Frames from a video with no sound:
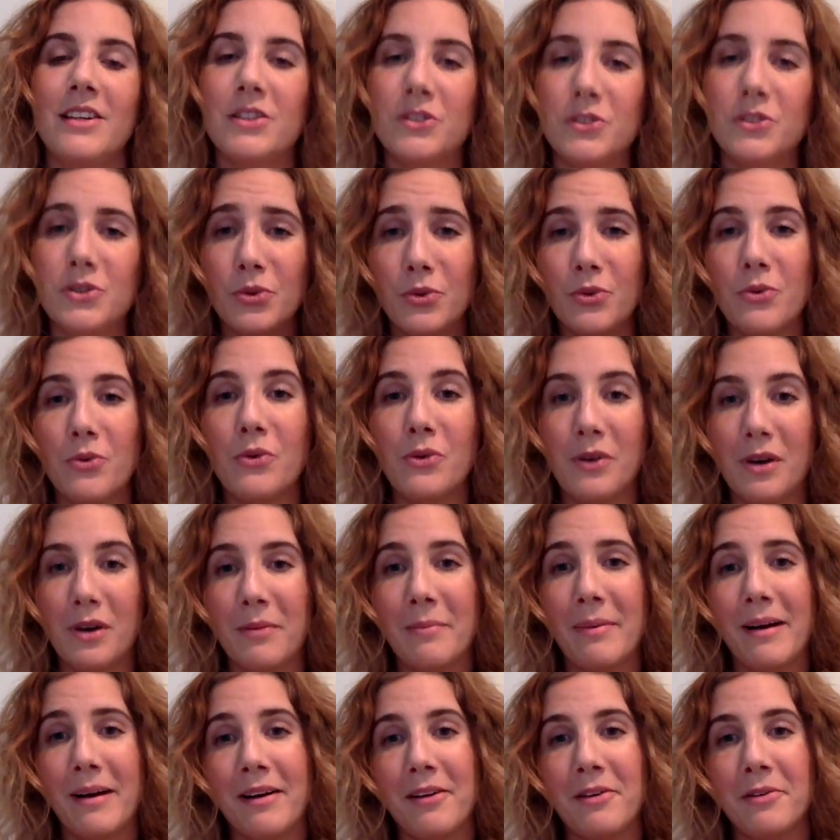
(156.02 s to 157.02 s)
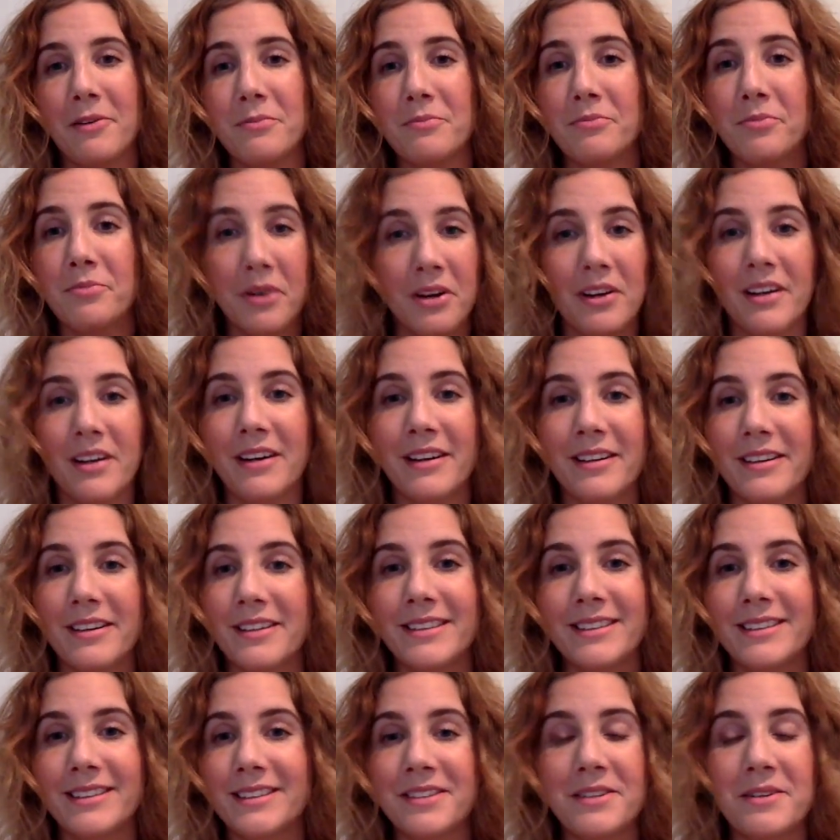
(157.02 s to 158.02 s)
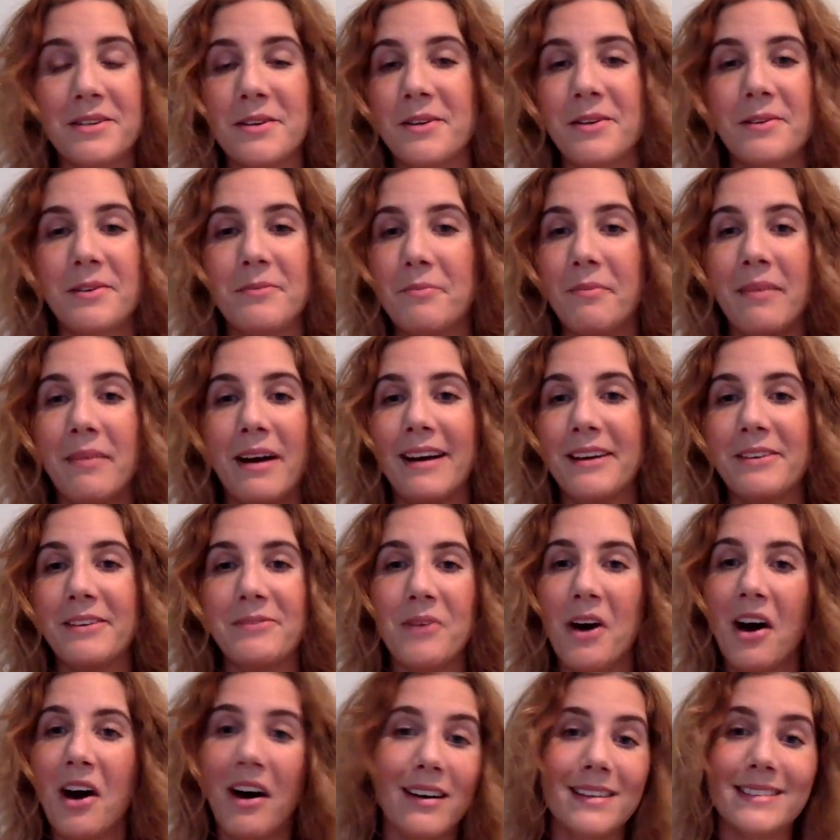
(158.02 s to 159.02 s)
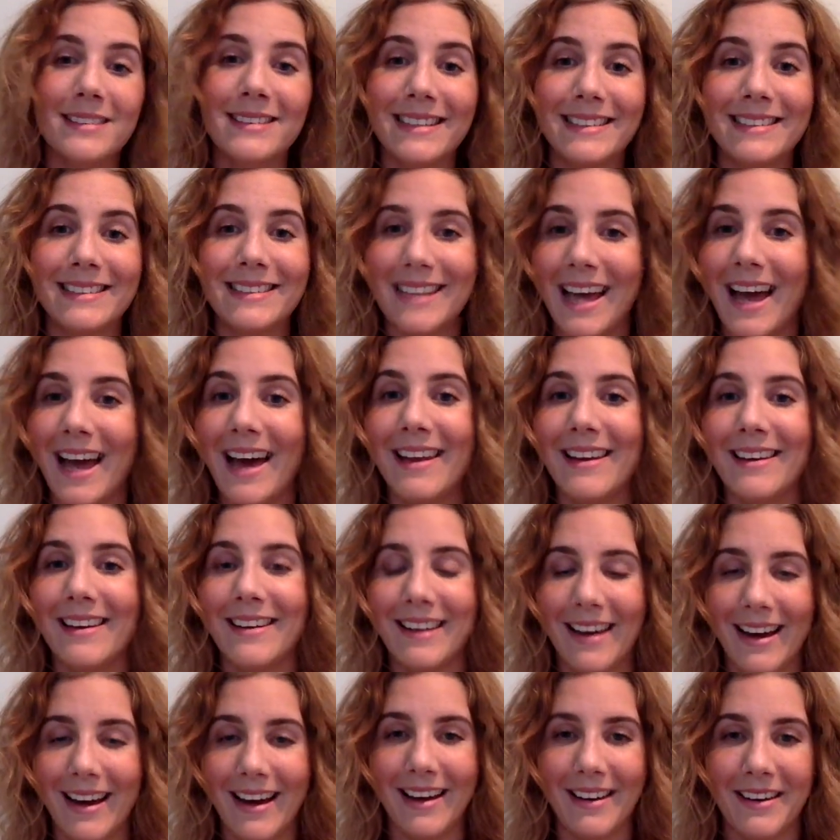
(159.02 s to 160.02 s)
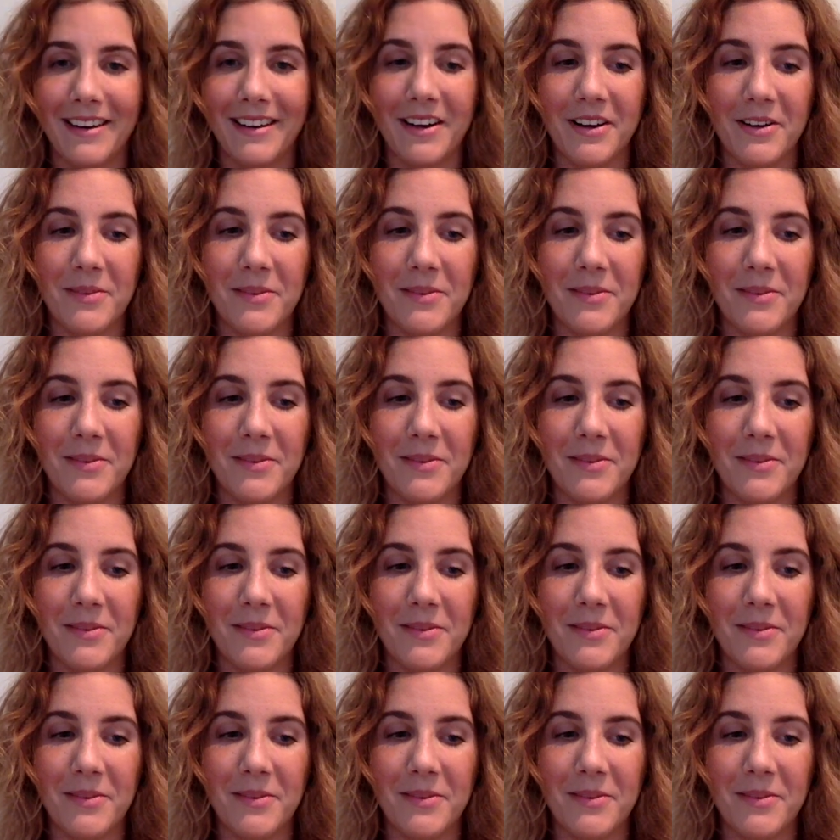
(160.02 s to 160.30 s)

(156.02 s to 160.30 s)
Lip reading: talk about products to my heart's content, and